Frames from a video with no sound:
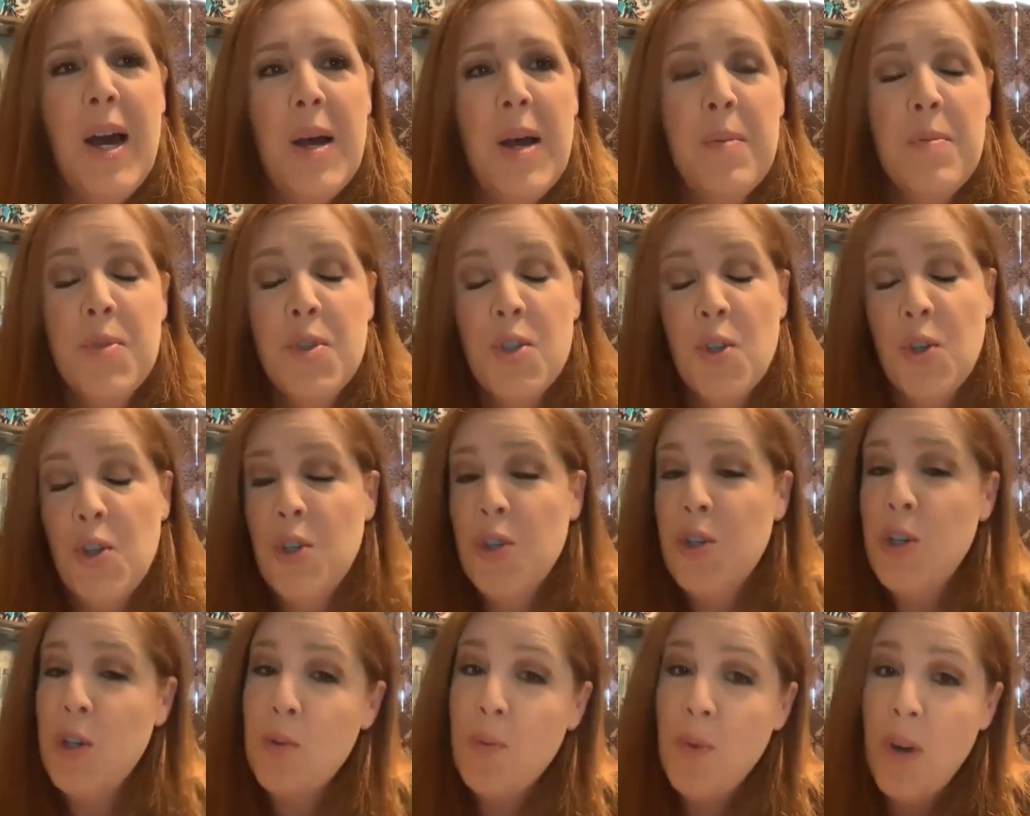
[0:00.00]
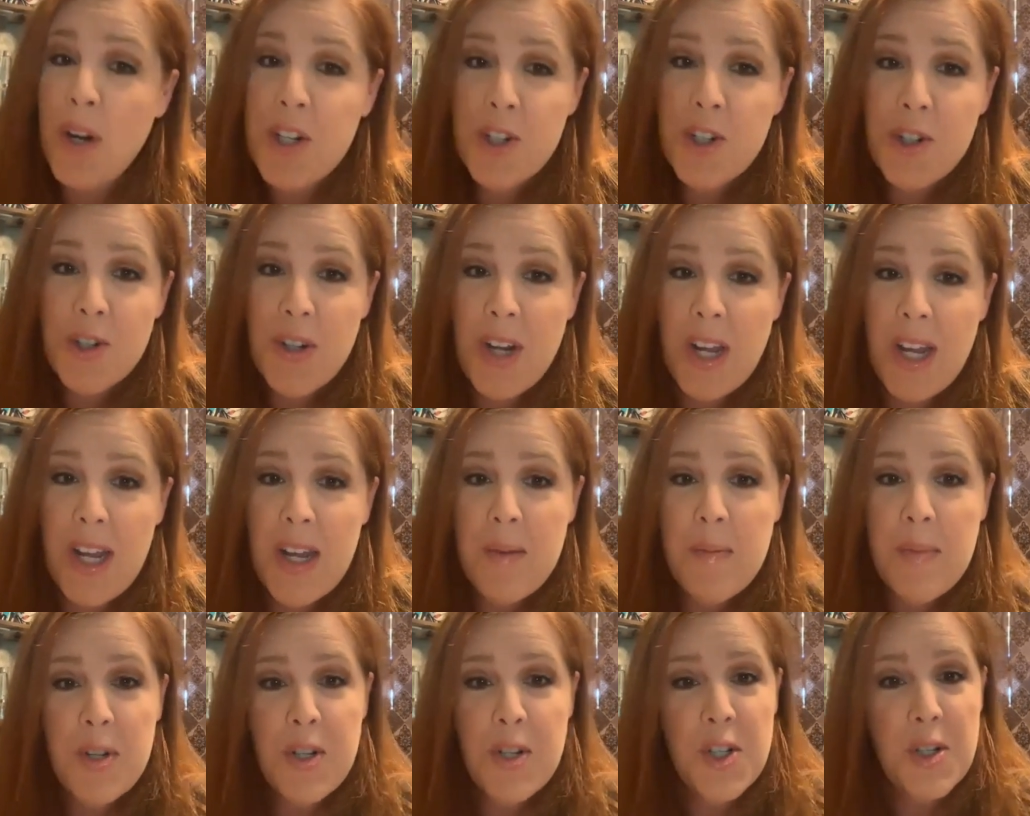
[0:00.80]
So you could write your
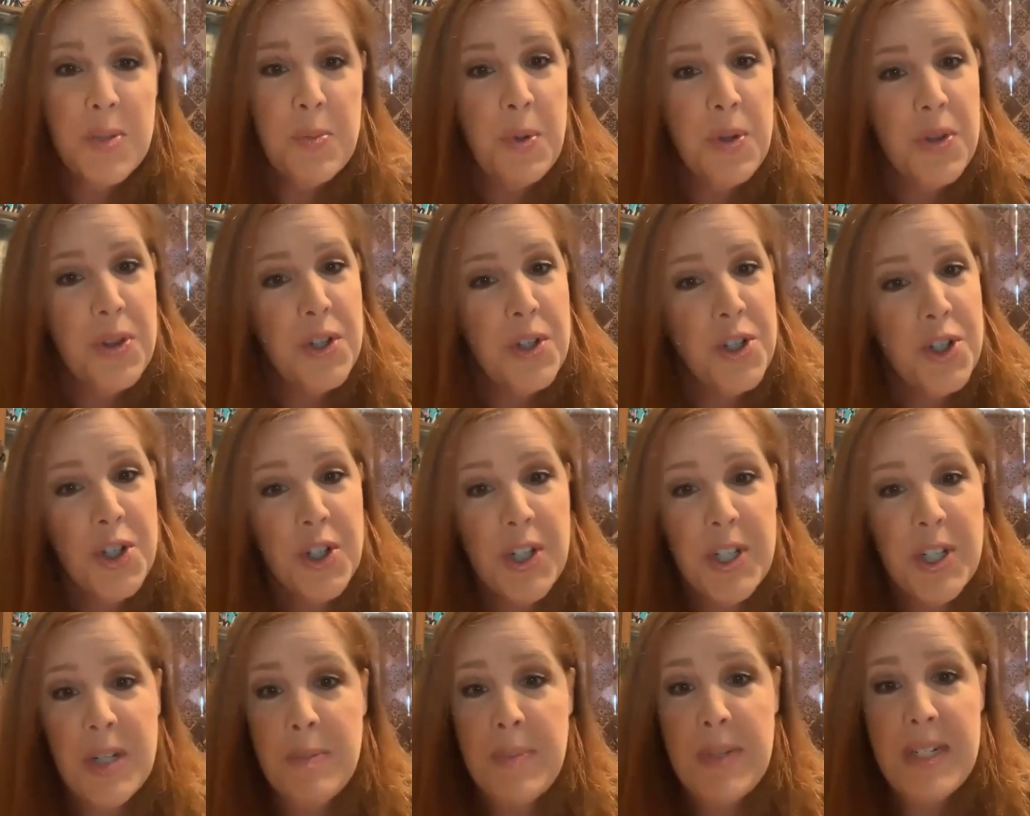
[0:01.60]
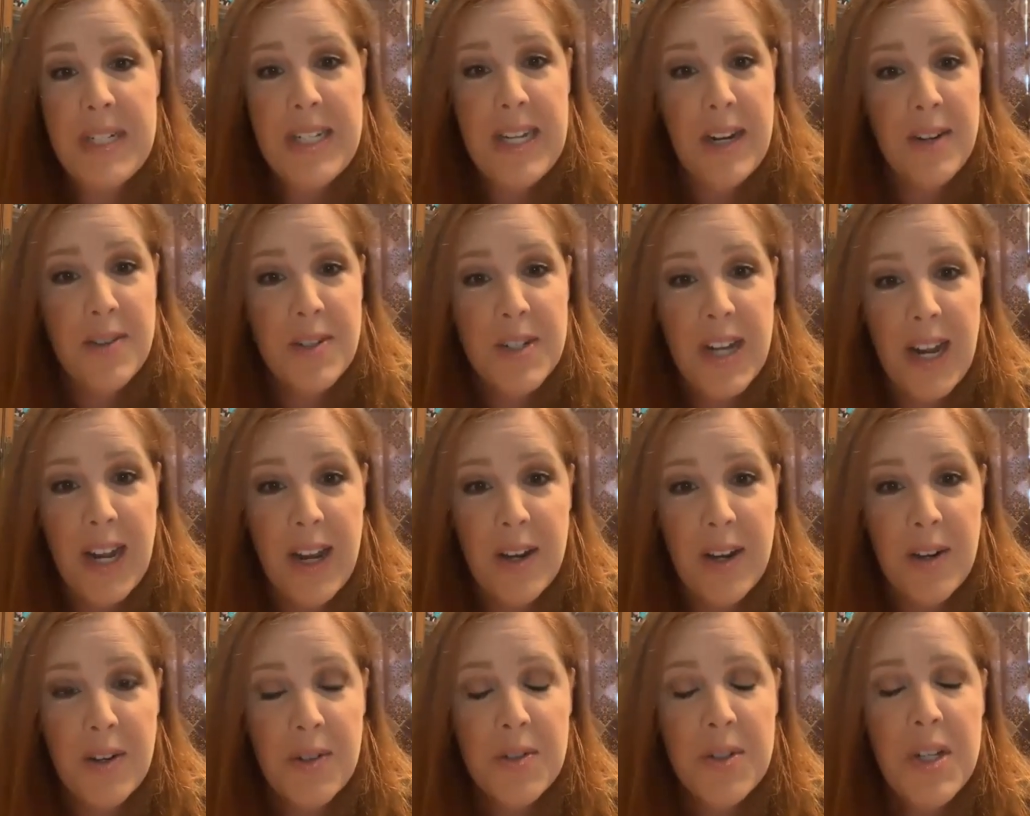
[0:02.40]
name and just put that you're going to be
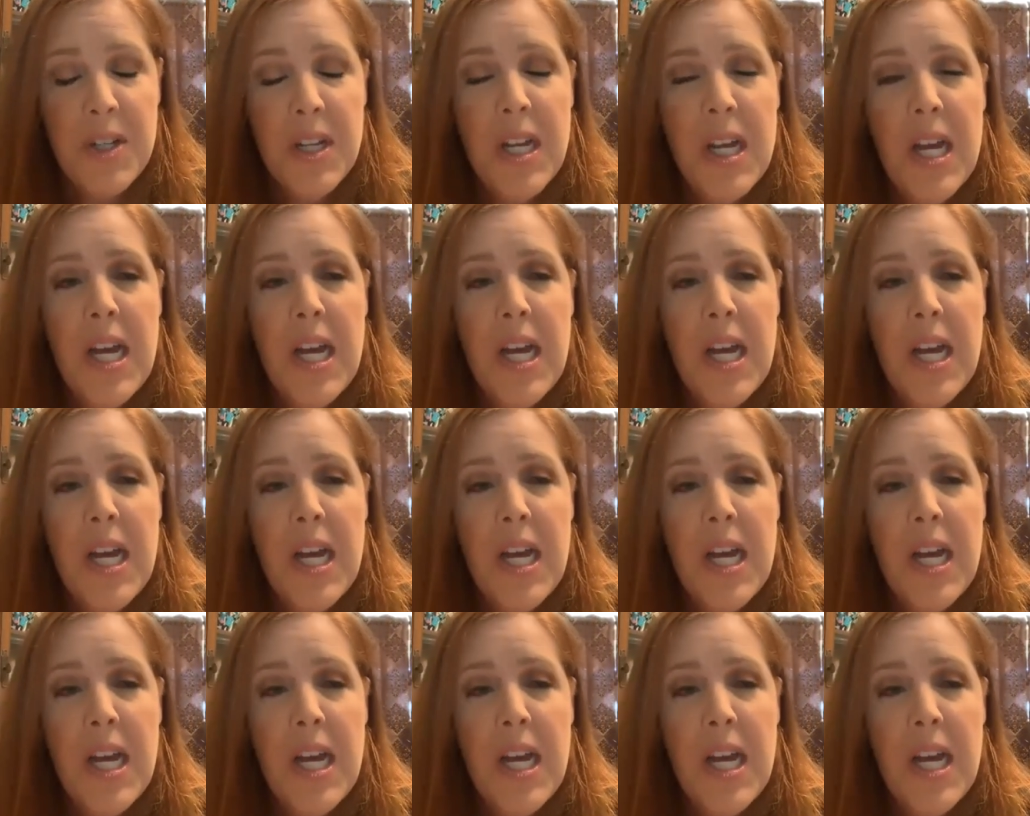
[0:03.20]
downtown.